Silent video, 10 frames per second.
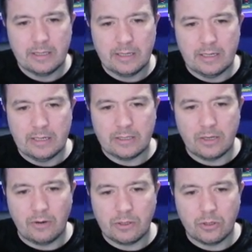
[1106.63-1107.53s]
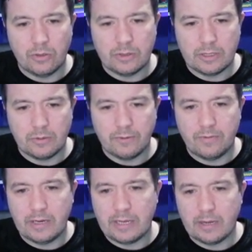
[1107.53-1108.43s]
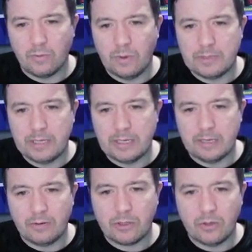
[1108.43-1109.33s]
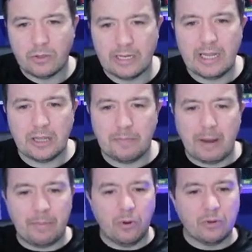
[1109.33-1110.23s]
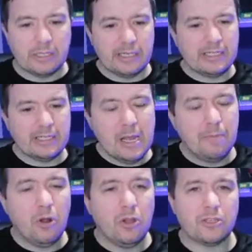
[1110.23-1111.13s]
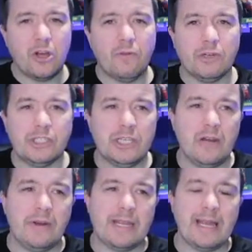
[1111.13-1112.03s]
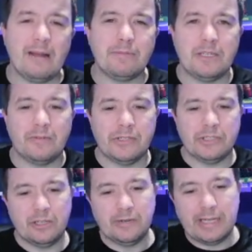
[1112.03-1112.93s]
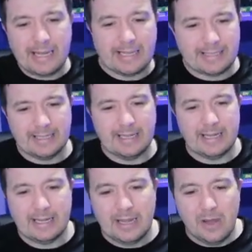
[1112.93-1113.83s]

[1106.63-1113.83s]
Here's Oris Kusik with a free kick. Whips it in. Oris Kusik at the back post in. It's Polos Origeri, Captain Origeri, get in there.